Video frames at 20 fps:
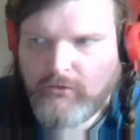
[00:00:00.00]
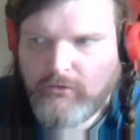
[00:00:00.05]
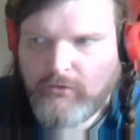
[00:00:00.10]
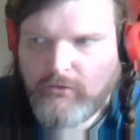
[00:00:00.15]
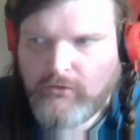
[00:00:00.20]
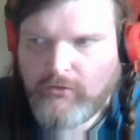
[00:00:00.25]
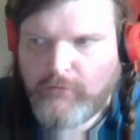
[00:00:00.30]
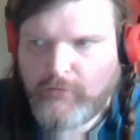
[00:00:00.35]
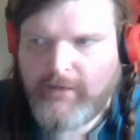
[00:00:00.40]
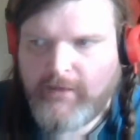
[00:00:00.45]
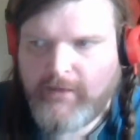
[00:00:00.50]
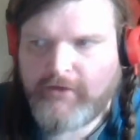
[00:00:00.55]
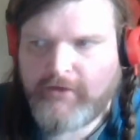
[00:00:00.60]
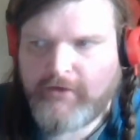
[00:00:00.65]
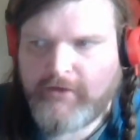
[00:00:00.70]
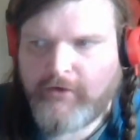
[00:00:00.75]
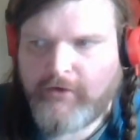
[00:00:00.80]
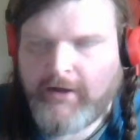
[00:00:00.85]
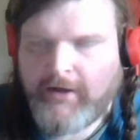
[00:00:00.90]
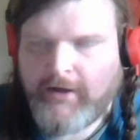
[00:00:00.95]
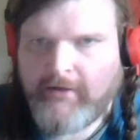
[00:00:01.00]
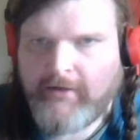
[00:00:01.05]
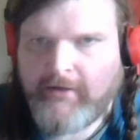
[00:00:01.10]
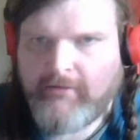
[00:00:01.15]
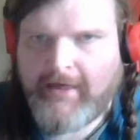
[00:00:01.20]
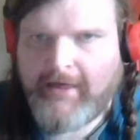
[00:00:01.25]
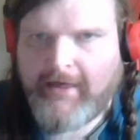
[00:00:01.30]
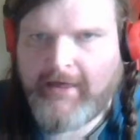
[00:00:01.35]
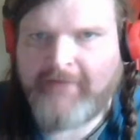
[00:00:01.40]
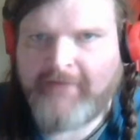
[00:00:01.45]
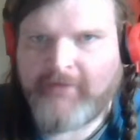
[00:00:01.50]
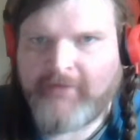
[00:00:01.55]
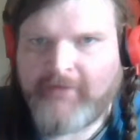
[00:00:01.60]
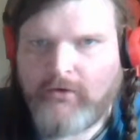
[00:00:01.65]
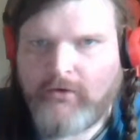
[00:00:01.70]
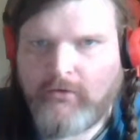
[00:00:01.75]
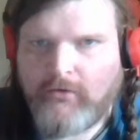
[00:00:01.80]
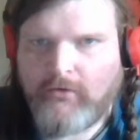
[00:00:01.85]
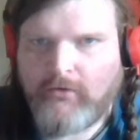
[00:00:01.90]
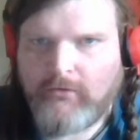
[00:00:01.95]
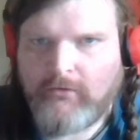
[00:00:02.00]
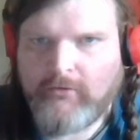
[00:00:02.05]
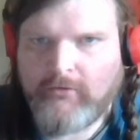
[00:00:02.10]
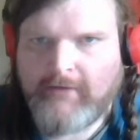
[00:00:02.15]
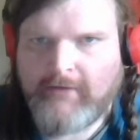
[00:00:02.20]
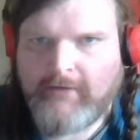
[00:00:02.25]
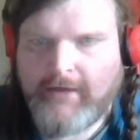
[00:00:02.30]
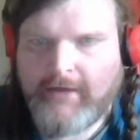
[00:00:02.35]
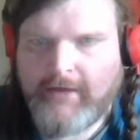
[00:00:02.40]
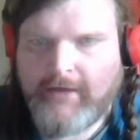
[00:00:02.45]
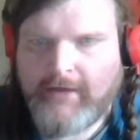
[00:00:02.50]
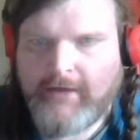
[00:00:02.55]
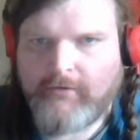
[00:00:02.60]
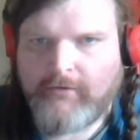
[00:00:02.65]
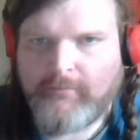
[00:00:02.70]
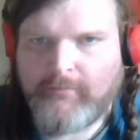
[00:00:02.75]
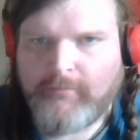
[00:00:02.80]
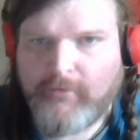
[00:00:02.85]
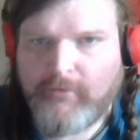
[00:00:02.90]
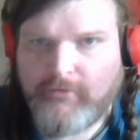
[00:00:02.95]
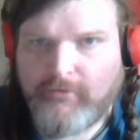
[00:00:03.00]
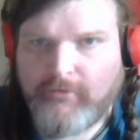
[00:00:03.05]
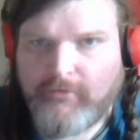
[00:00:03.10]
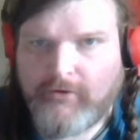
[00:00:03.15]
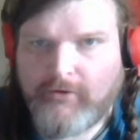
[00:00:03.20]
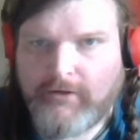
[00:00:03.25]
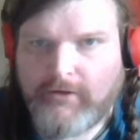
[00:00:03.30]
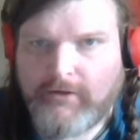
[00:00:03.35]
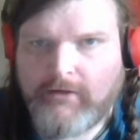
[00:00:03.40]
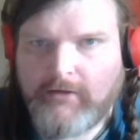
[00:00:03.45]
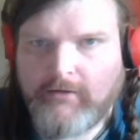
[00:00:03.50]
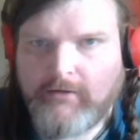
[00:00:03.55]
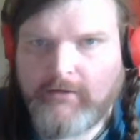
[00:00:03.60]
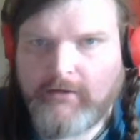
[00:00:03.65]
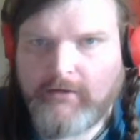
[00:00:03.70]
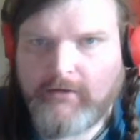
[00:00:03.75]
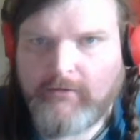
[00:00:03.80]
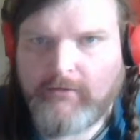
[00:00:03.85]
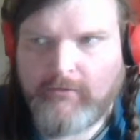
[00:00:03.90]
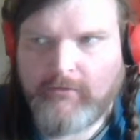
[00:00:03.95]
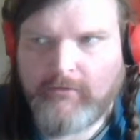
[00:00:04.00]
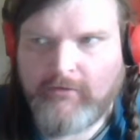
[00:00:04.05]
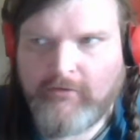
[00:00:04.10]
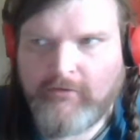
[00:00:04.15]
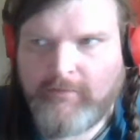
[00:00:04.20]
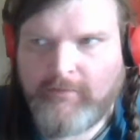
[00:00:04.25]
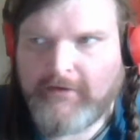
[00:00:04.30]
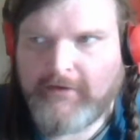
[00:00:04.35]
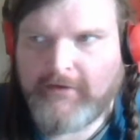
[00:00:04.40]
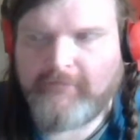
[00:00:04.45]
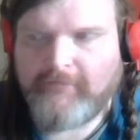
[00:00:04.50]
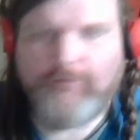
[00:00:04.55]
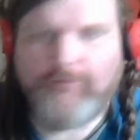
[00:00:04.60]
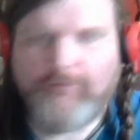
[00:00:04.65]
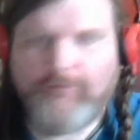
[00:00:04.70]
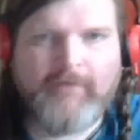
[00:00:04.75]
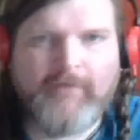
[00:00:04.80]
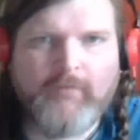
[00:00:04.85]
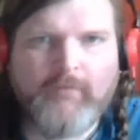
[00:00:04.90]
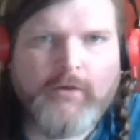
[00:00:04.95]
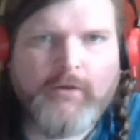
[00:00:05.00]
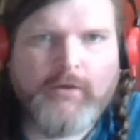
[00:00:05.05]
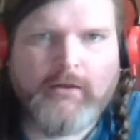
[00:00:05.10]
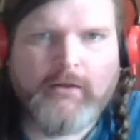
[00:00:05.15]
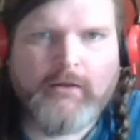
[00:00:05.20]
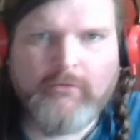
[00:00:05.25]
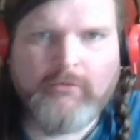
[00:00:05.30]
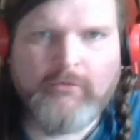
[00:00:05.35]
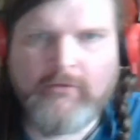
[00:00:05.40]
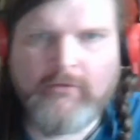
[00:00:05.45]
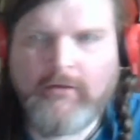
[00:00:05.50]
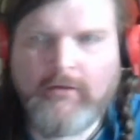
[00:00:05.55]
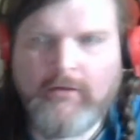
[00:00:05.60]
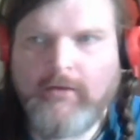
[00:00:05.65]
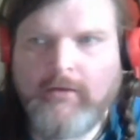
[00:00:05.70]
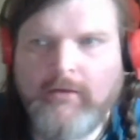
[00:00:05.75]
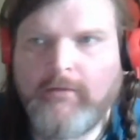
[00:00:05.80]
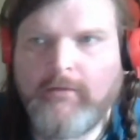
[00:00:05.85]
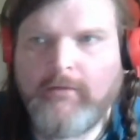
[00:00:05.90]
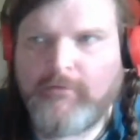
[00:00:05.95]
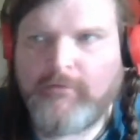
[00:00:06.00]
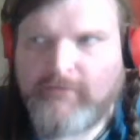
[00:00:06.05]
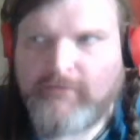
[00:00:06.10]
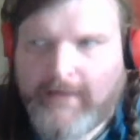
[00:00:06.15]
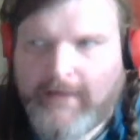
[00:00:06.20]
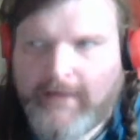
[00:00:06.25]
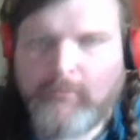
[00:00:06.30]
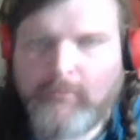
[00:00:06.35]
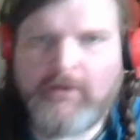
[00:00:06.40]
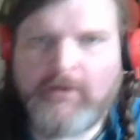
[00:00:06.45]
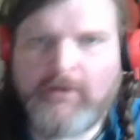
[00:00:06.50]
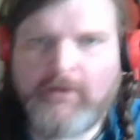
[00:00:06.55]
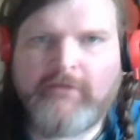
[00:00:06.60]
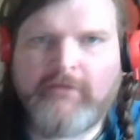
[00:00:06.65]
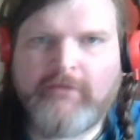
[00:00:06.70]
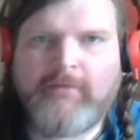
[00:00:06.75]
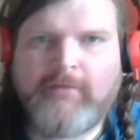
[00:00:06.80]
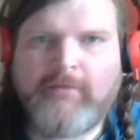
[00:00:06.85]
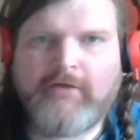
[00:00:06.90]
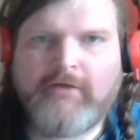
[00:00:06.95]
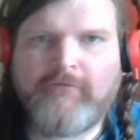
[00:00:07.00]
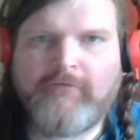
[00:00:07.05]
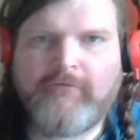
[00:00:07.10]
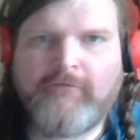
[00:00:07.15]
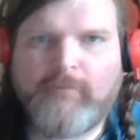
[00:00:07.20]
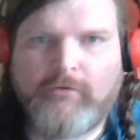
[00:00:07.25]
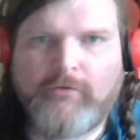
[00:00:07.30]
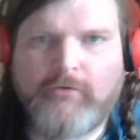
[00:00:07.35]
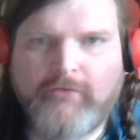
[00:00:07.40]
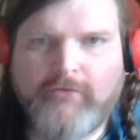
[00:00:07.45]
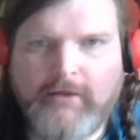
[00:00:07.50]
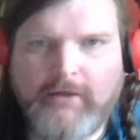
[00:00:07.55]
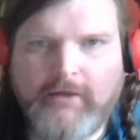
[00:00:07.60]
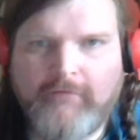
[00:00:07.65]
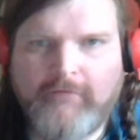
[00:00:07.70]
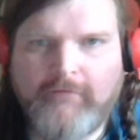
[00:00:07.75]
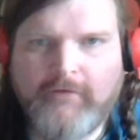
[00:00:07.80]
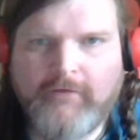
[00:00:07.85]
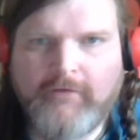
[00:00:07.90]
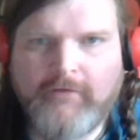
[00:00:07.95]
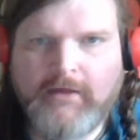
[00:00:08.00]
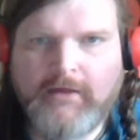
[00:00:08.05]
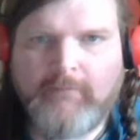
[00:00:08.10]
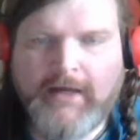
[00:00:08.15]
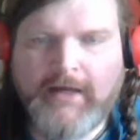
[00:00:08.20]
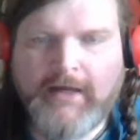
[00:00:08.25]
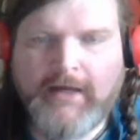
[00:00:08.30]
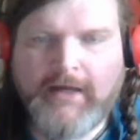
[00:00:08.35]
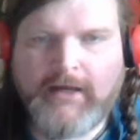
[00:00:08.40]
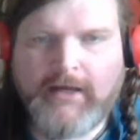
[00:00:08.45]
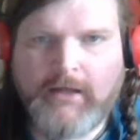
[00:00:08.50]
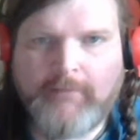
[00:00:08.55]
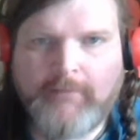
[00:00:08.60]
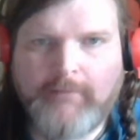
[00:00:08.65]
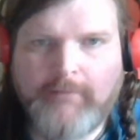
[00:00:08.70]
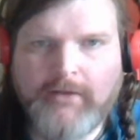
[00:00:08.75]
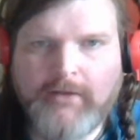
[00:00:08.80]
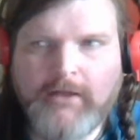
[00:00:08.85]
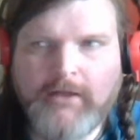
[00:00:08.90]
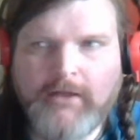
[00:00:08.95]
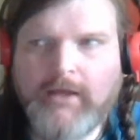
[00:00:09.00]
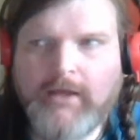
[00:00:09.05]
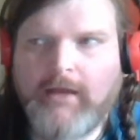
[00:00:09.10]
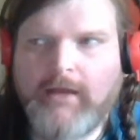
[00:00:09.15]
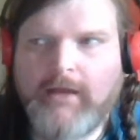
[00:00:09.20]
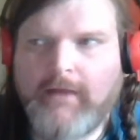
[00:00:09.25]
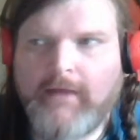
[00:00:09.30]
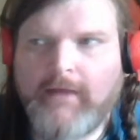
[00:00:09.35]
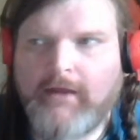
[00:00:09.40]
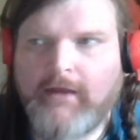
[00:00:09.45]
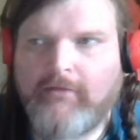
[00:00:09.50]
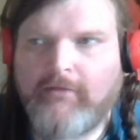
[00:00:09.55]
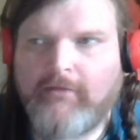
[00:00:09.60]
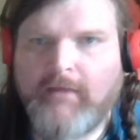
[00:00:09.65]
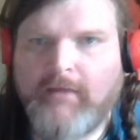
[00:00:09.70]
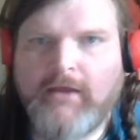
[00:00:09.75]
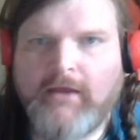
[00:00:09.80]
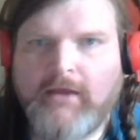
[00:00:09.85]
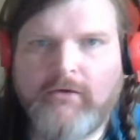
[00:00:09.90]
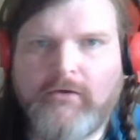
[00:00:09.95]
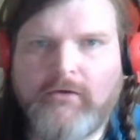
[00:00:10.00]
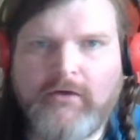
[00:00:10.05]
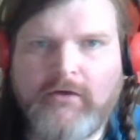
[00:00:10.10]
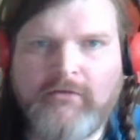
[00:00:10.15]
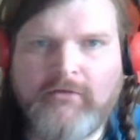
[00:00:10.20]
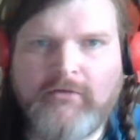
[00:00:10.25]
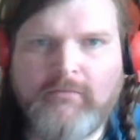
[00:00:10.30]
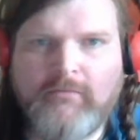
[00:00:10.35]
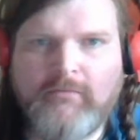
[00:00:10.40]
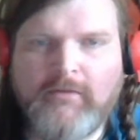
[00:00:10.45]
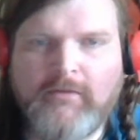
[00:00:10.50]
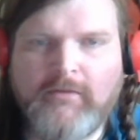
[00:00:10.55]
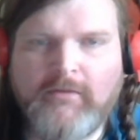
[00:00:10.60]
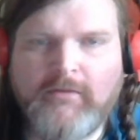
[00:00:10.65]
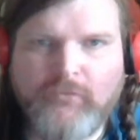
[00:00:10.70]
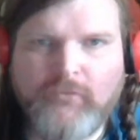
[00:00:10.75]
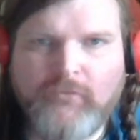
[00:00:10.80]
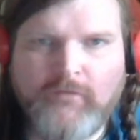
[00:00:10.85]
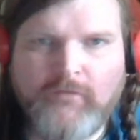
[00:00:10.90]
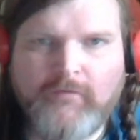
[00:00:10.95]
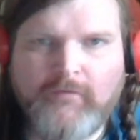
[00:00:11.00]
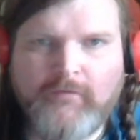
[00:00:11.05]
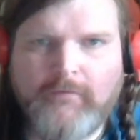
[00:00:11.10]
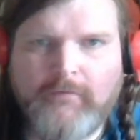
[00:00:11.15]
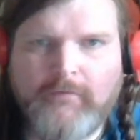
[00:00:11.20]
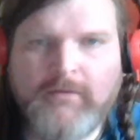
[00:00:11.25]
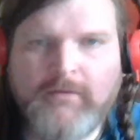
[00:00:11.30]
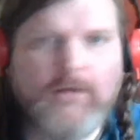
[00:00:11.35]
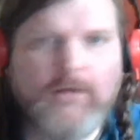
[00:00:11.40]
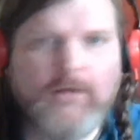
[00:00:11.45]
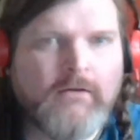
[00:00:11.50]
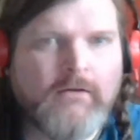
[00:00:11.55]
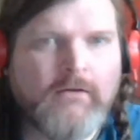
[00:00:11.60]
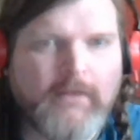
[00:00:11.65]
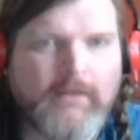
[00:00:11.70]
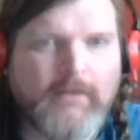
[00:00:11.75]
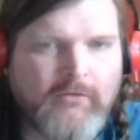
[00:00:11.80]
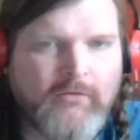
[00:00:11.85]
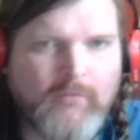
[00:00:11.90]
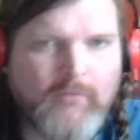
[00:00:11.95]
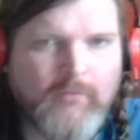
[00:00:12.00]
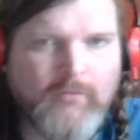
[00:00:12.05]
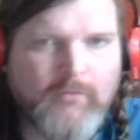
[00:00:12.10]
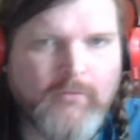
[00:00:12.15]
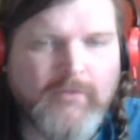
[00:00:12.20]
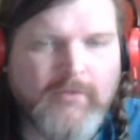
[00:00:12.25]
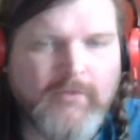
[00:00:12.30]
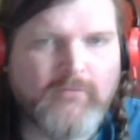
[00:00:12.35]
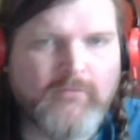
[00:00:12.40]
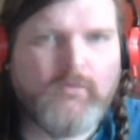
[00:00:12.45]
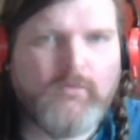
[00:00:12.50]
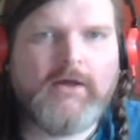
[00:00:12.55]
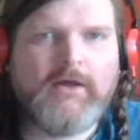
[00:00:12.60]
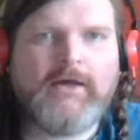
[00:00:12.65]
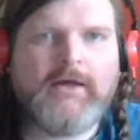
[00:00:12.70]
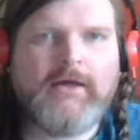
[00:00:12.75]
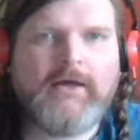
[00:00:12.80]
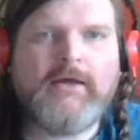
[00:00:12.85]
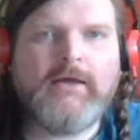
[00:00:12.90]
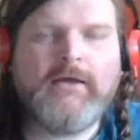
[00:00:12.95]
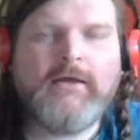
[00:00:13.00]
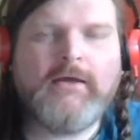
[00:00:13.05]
you make your highest ethical standard personally. Don't expect it from everyone else. You damn well expect it from yourself and back it up. And that is, make it your custom to be truthful. That's the real reason why